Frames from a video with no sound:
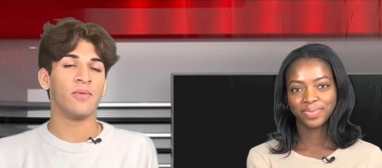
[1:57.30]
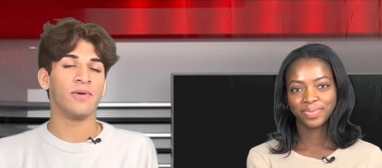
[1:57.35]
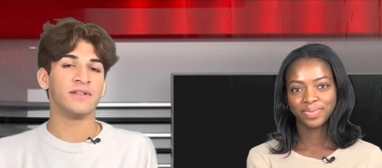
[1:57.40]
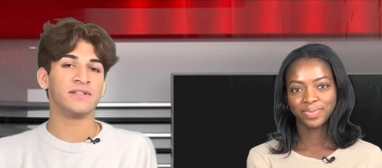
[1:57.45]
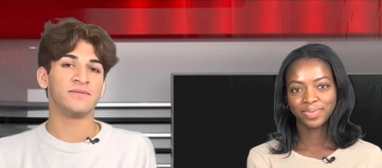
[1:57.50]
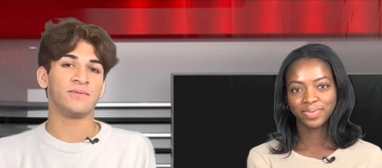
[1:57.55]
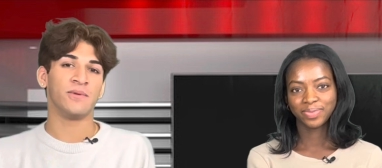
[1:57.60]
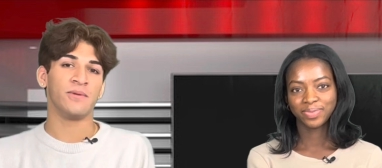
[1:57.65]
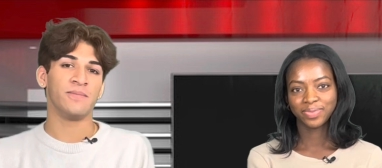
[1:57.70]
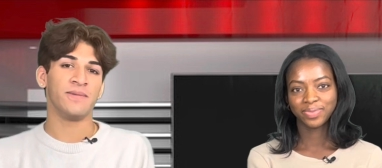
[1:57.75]

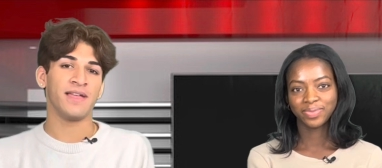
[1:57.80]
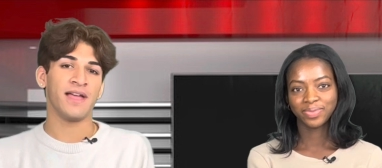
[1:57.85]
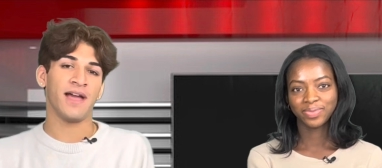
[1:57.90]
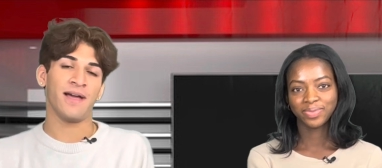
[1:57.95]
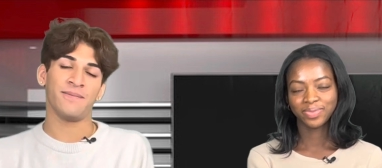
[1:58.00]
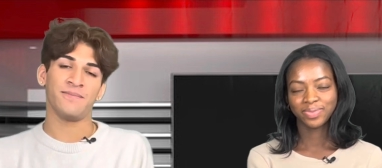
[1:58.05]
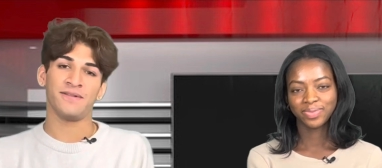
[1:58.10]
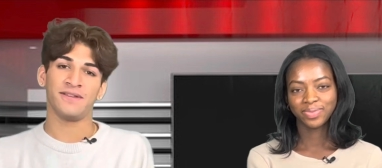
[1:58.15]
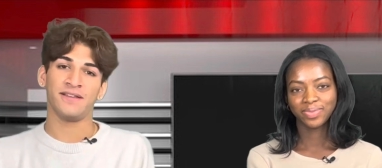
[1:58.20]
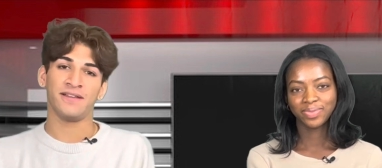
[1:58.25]
Speaker 1: Hallways will be
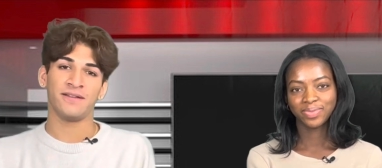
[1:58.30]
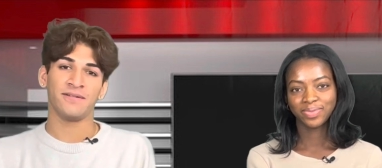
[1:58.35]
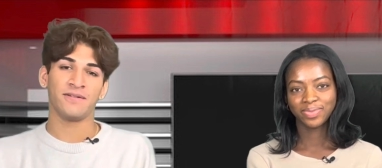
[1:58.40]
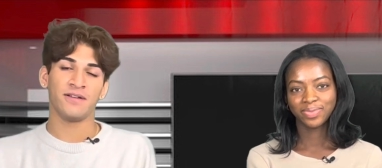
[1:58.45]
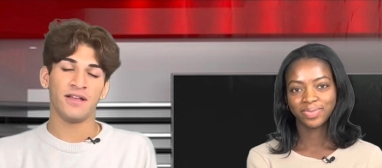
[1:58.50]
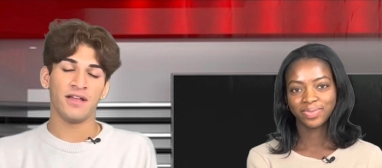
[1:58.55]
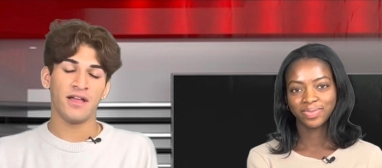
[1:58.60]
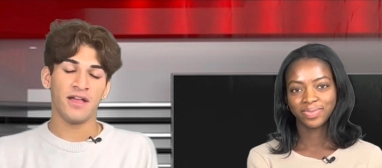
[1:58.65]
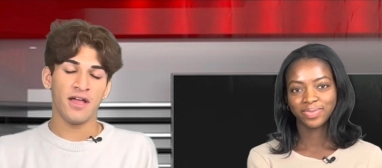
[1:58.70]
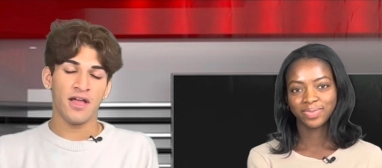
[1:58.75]
happening.
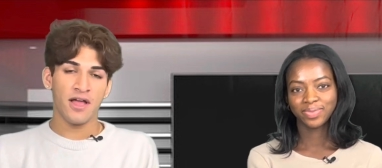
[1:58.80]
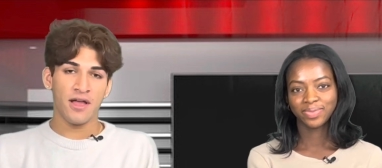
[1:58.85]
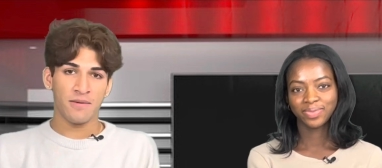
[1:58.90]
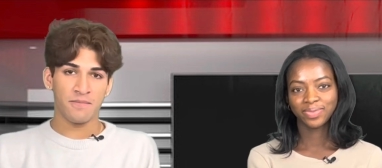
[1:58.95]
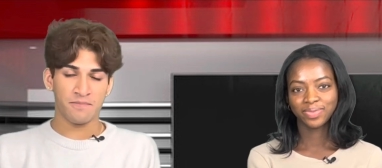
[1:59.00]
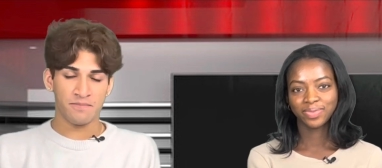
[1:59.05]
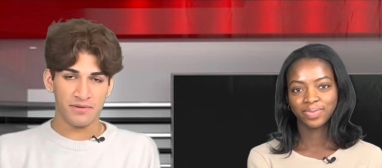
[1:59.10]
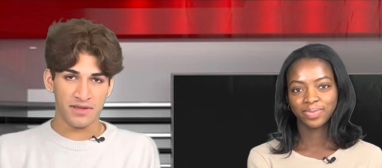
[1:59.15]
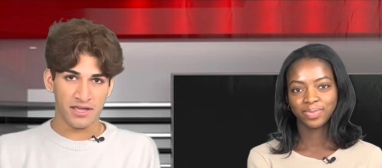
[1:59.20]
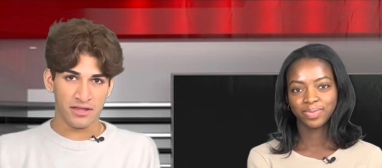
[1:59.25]

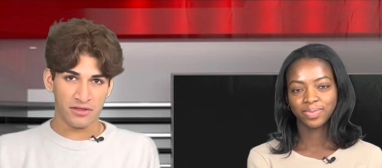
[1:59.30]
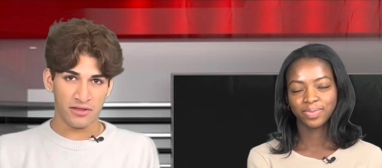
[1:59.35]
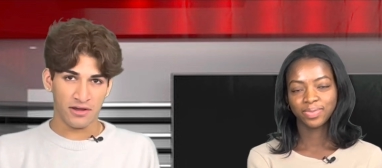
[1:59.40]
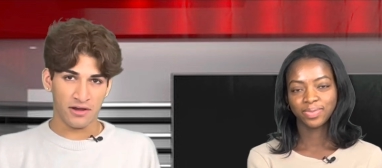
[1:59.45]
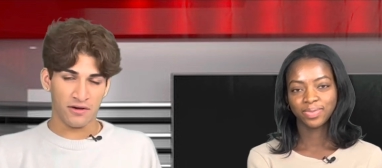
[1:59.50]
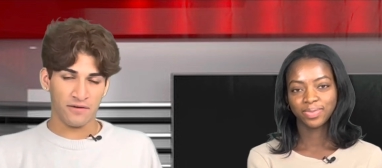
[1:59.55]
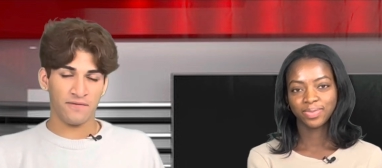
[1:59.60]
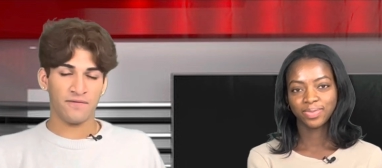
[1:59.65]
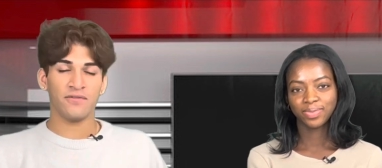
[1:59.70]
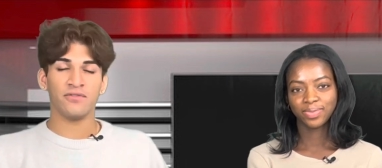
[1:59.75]
Be
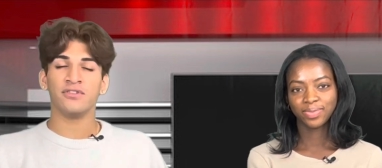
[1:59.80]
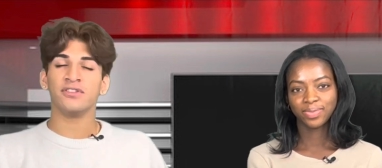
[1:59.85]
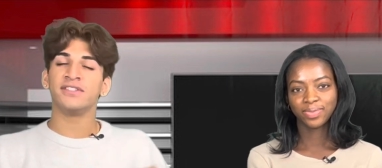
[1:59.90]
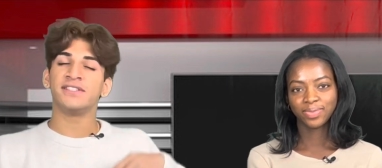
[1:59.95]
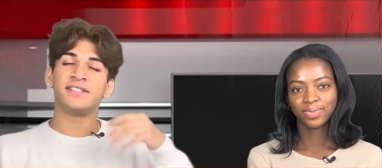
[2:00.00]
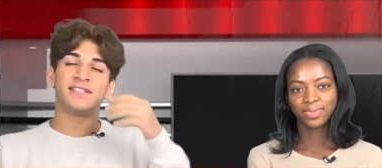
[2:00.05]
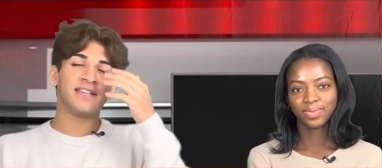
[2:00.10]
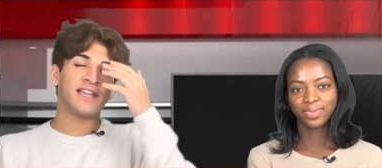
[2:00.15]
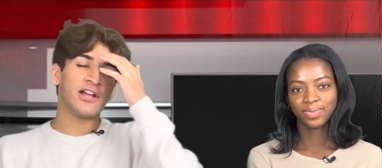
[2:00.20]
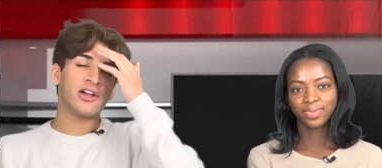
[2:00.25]
there for the
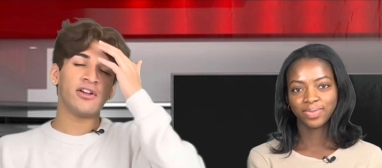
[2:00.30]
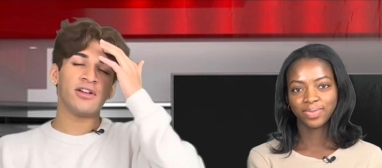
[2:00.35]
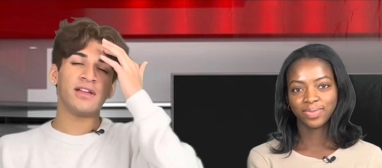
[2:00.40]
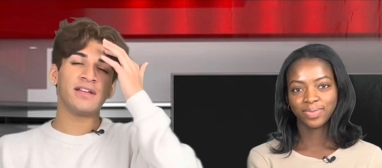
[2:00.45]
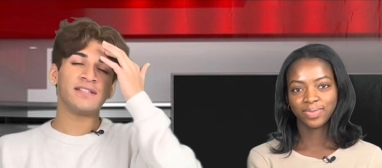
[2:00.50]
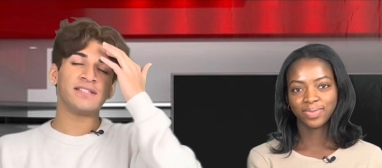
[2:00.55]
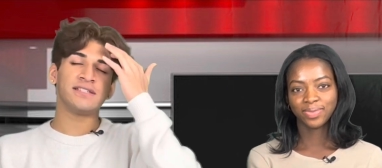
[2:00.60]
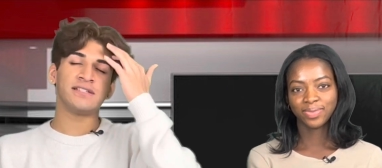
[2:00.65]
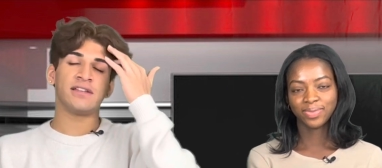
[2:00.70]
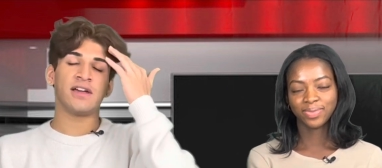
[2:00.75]

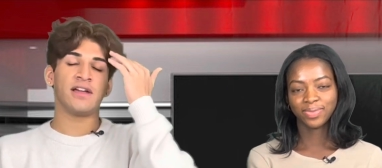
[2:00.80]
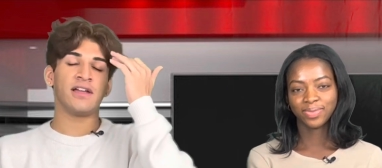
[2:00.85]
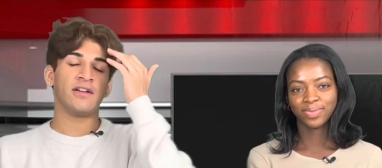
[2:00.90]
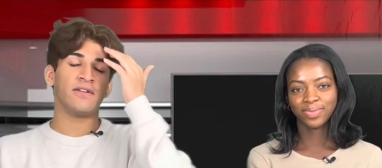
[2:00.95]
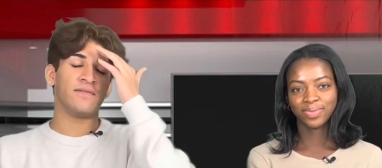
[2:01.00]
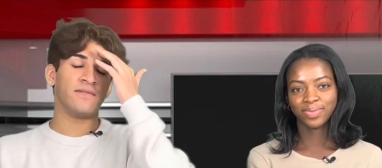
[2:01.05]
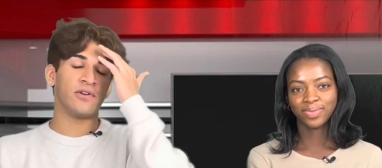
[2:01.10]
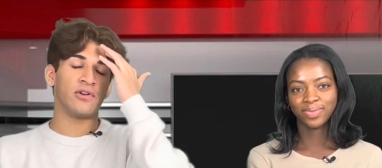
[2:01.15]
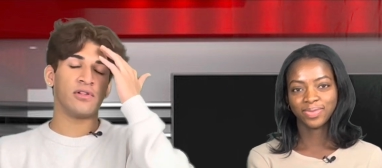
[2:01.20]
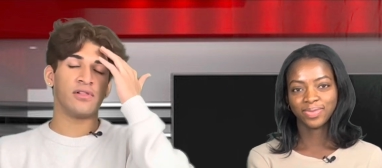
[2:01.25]
scariest
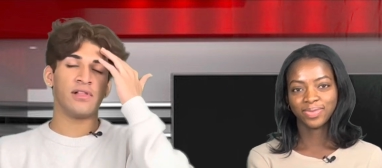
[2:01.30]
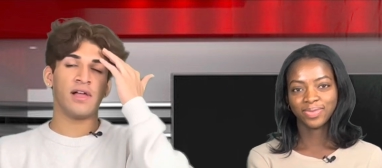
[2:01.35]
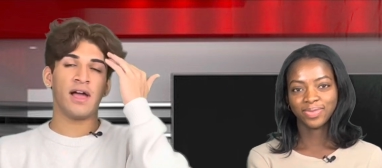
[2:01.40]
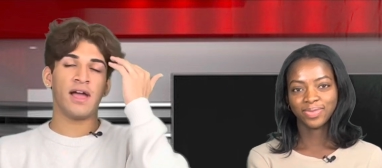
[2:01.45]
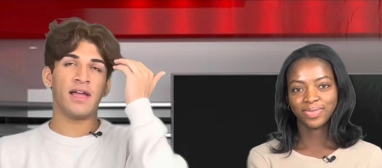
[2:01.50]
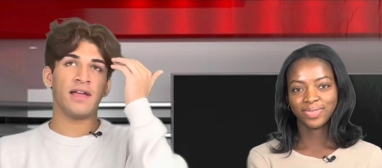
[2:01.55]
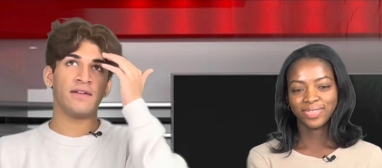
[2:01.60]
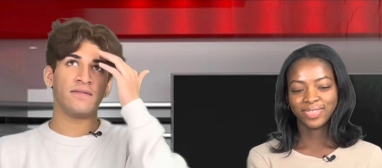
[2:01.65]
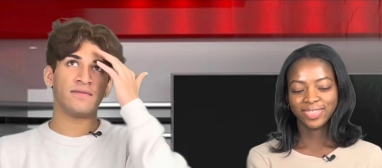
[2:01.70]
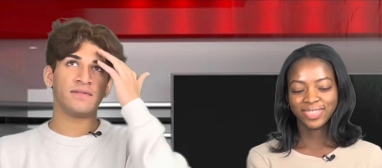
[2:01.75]
night of your
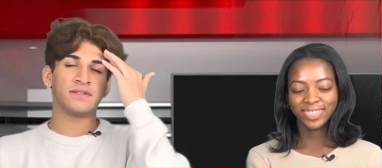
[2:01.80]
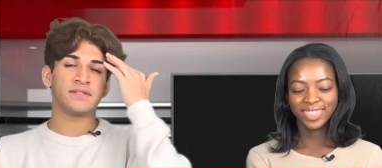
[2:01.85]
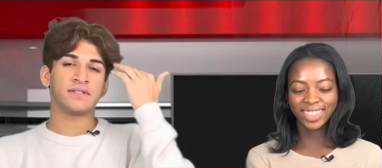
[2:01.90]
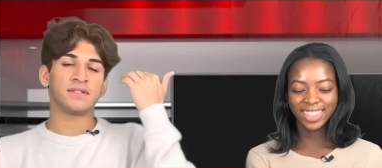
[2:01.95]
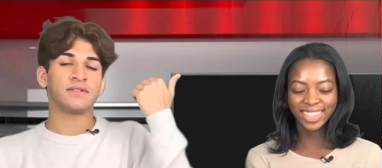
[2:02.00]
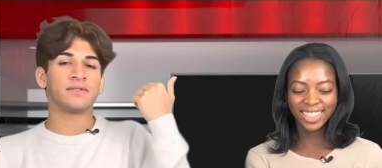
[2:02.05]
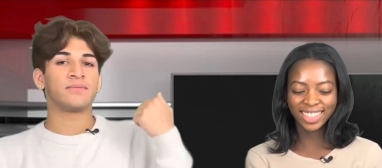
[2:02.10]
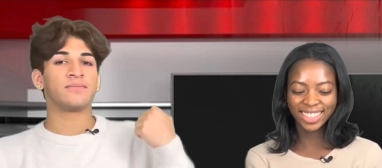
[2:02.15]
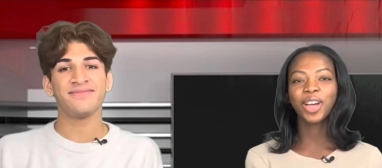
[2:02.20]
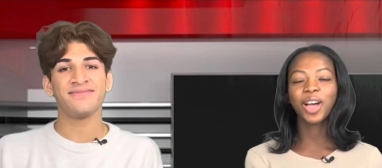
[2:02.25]

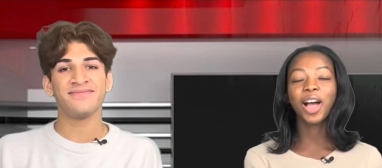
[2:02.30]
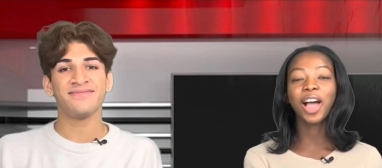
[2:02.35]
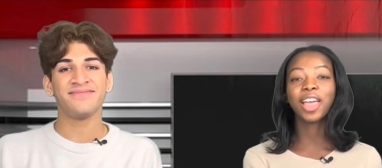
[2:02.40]
lives.